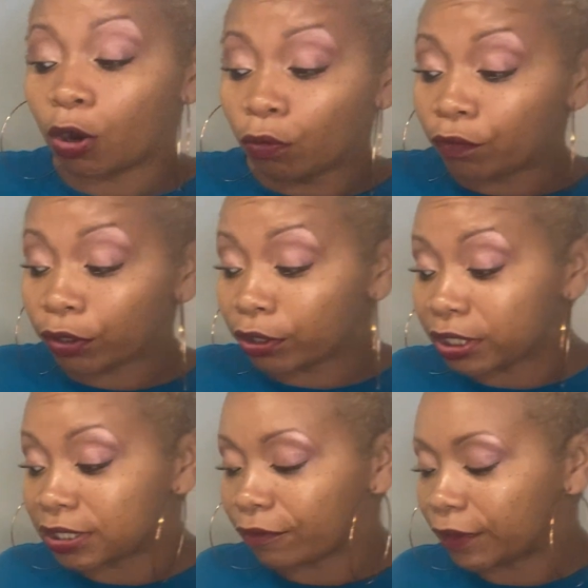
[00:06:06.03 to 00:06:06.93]
over
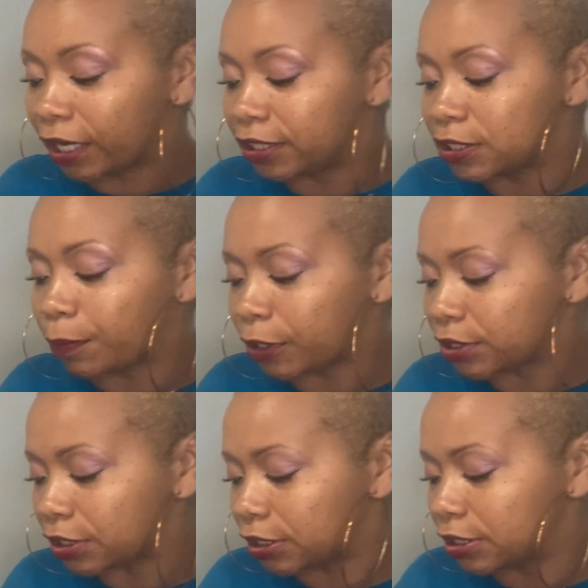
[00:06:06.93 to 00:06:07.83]
because i feel like this
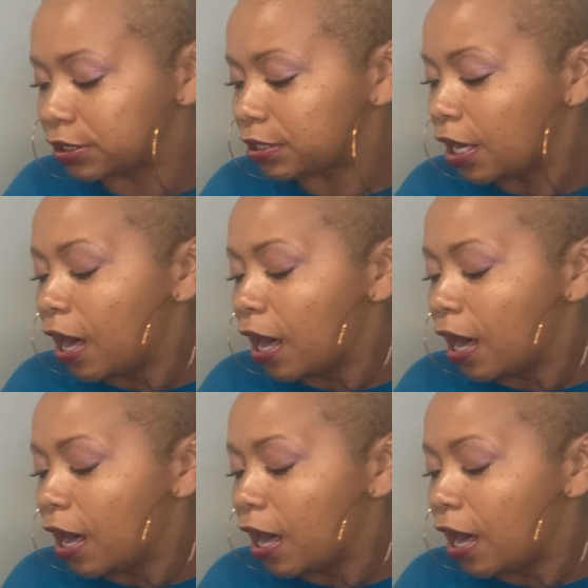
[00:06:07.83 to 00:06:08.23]
person is